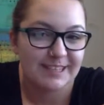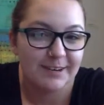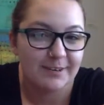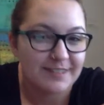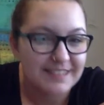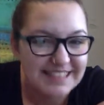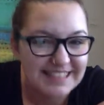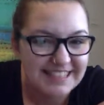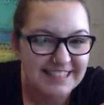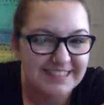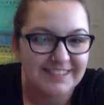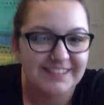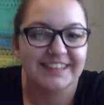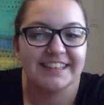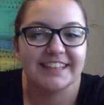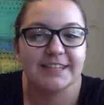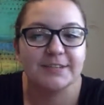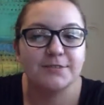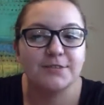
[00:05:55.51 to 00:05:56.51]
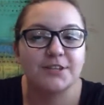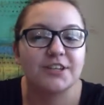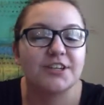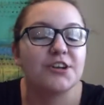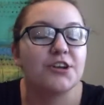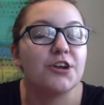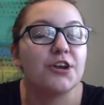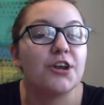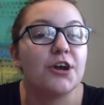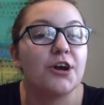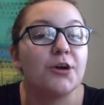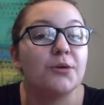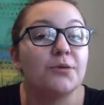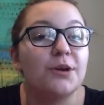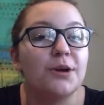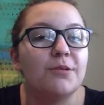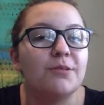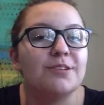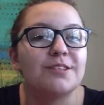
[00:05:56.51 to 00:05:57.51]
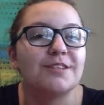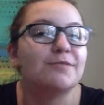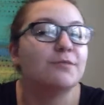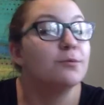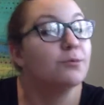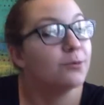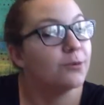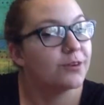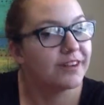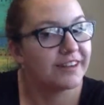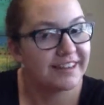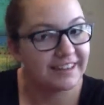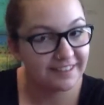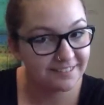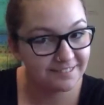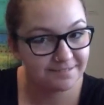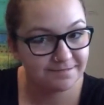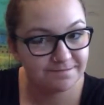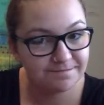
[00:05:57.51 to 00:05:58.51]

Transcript: know a secret that you took no notice of a warning?